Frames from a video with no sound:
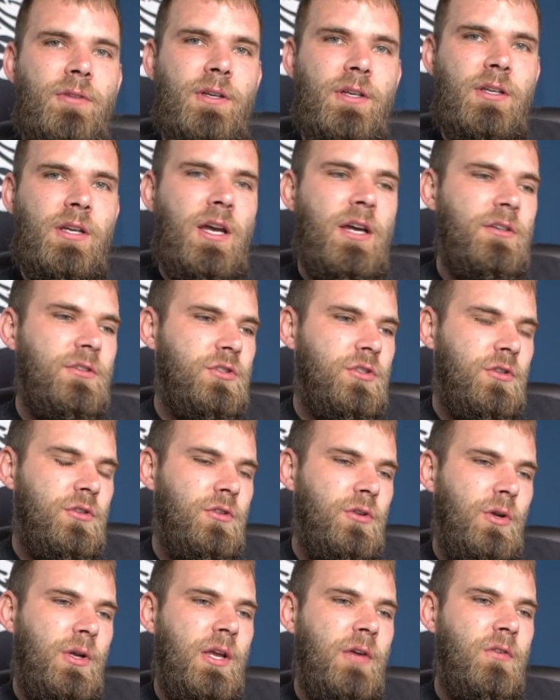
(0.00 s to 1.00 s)
Like, yeah, sure,
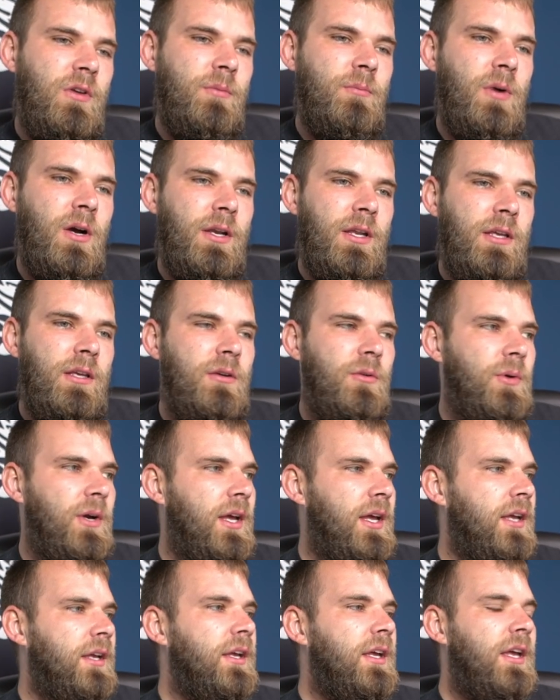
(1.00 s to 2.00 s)
you're giving money
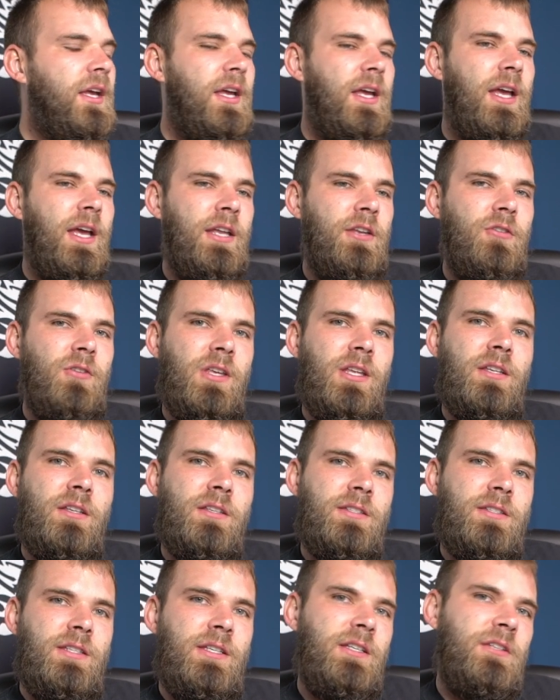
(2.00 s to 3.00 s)
away and you're getting
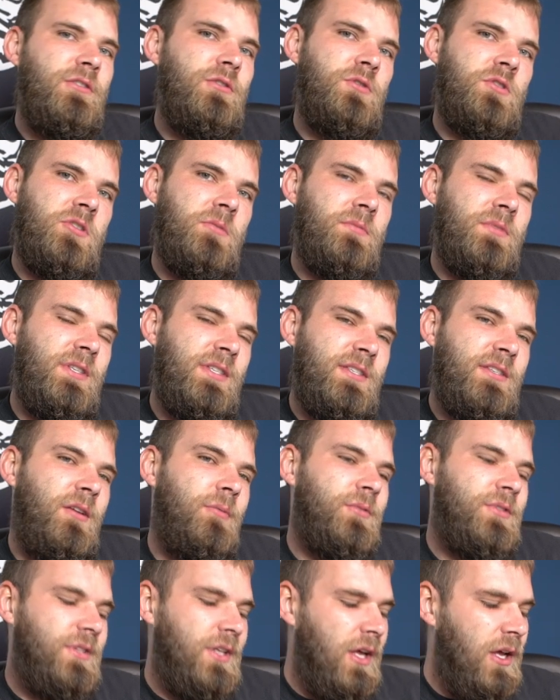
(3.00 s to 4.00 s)
to see it do
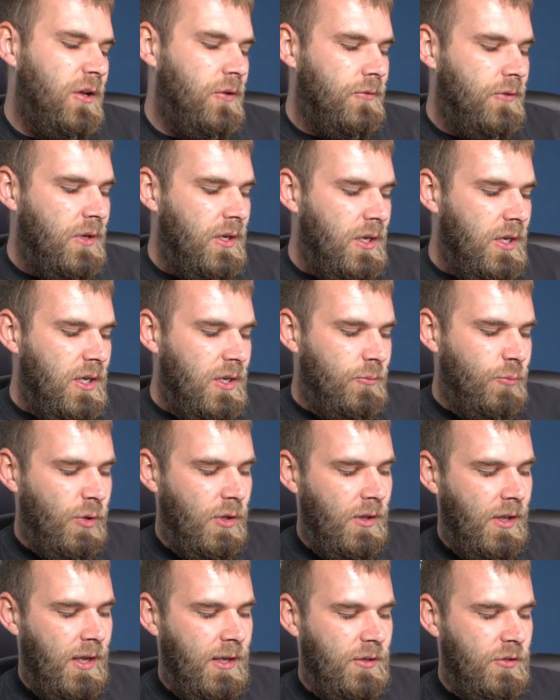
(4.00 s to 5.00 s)
some stuff,
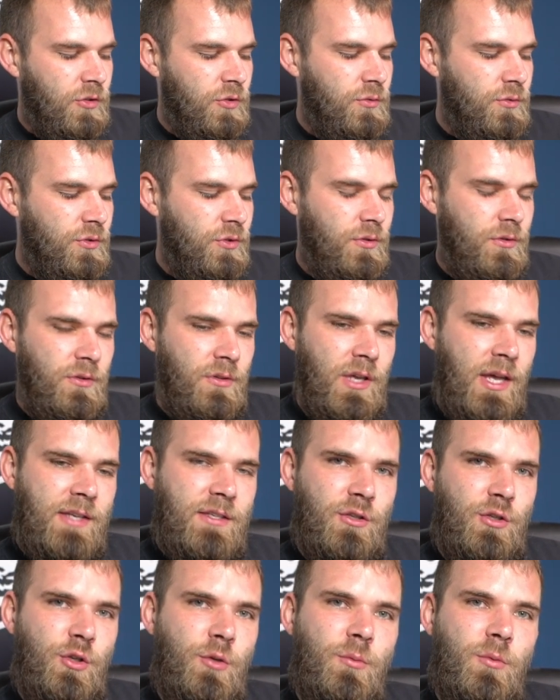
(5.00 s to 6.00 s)
but like
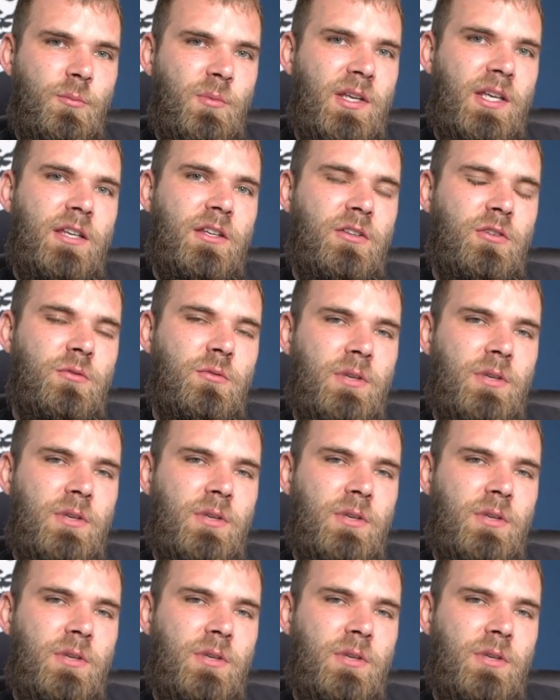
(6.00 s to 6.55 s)
as a human being,